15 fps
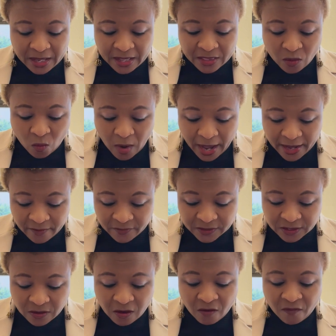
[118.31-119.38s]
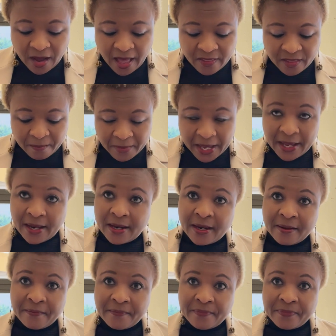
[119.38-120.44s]
the wives of other men.
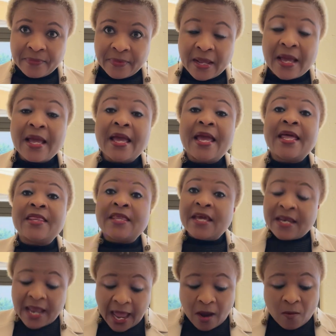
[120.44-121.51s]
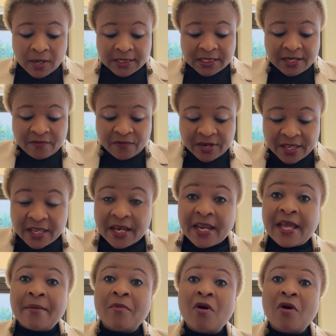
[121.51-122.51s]
And then I was given the name